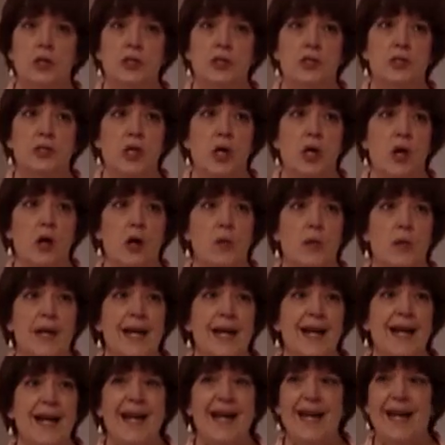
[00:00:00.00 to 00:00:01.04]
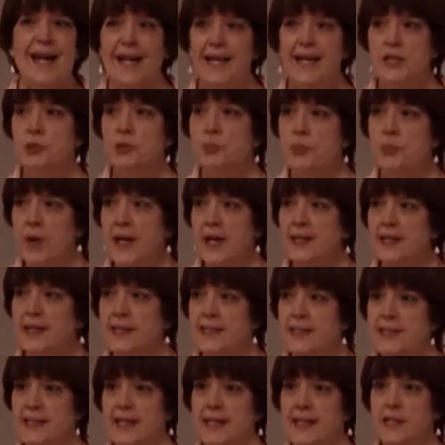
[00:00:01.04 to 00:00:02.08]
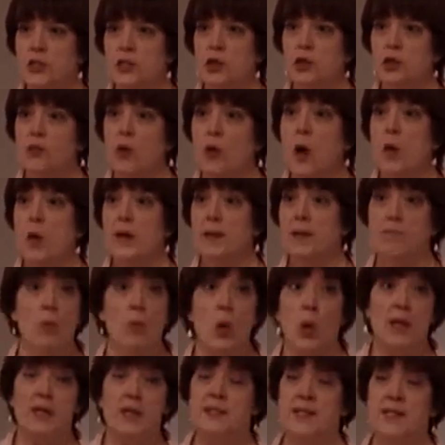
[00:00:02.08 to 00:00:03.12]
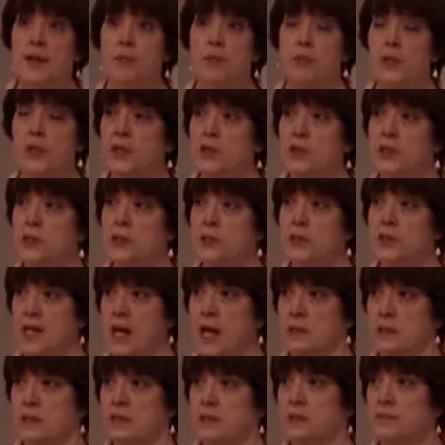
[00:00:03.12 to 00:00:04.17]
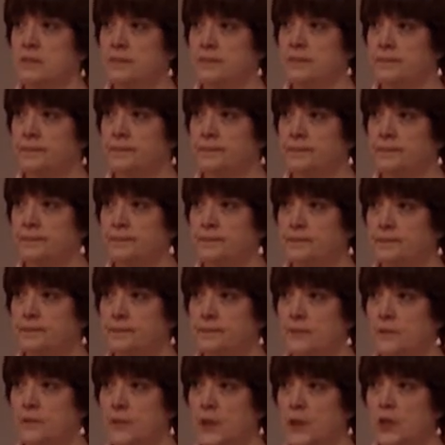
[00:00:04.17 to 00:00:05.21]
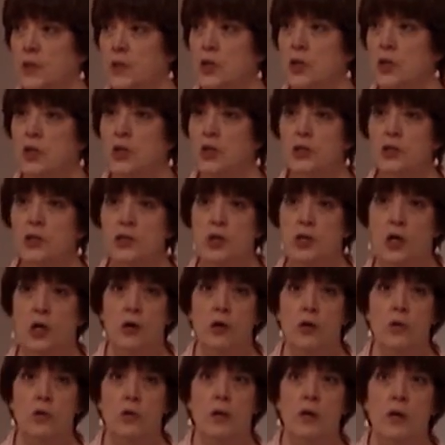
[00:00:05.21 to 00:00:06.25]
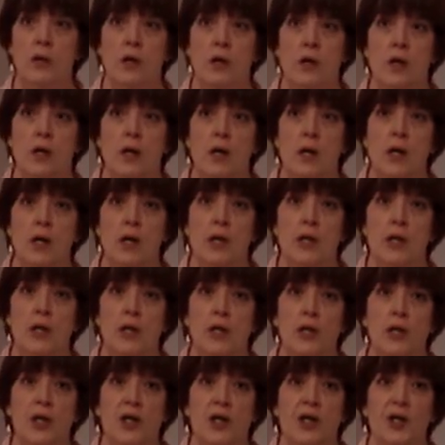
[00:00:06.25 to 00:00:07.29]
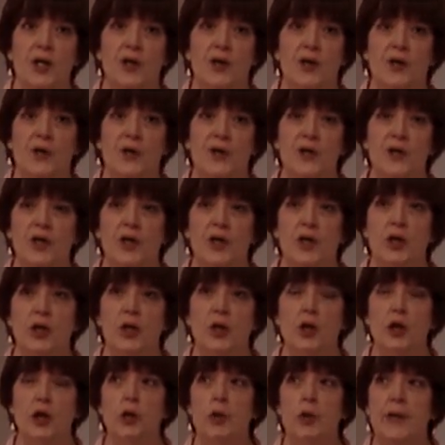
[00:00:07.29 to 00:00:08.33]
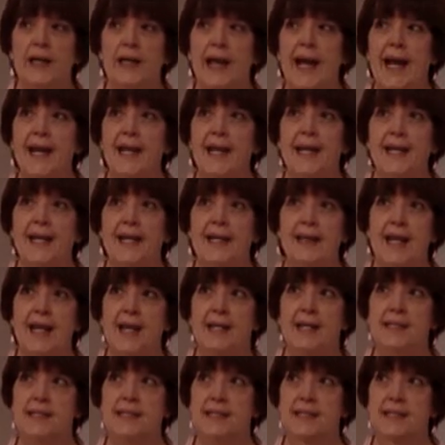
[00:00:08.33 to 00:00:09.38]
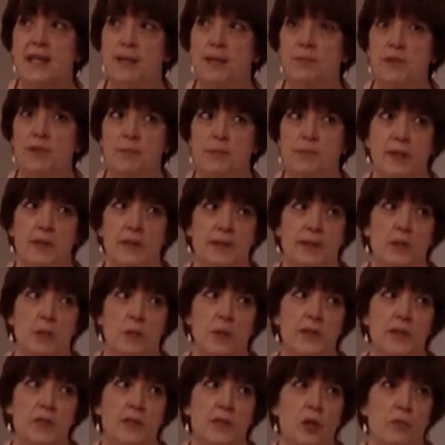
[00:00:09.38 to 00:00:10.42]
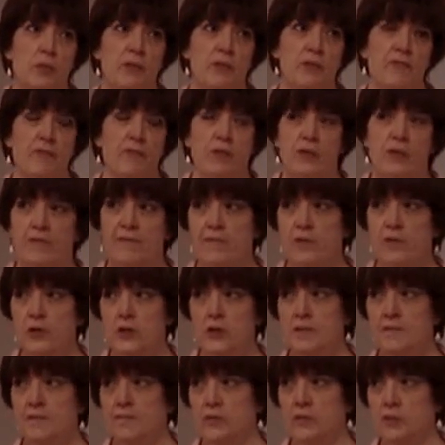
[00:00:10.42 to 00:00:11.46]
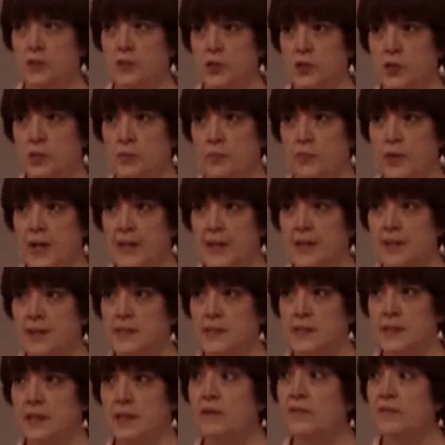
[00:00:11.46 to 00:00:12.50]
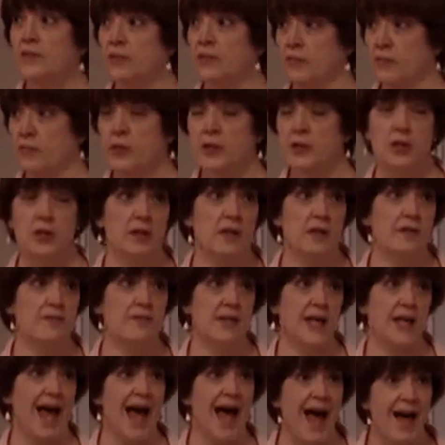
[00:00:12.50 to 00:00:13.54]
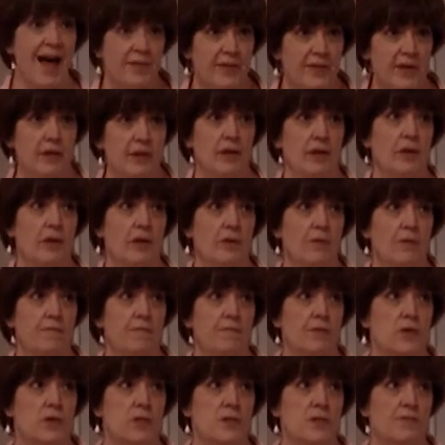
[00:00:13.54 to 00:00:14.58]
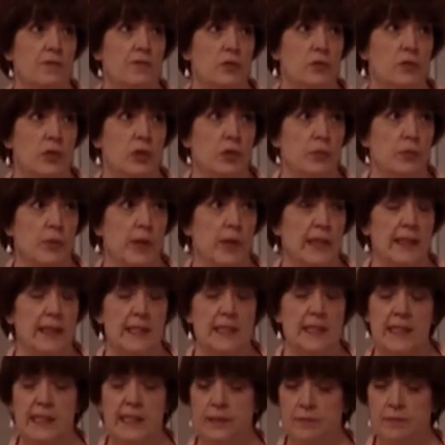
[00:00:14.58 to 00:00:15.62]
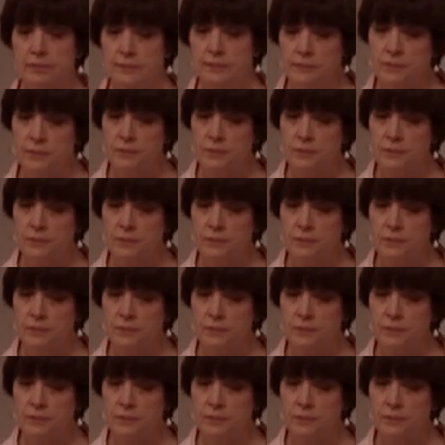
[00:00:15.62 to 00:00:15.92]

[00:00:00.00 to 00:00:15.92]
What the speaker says: So each pregnancy is growing more type 1 and 2 cells. So you're creating in that susceptibility window before the first full-term pregnancy, if you're fortunate enough to have a first full-term pregnancy.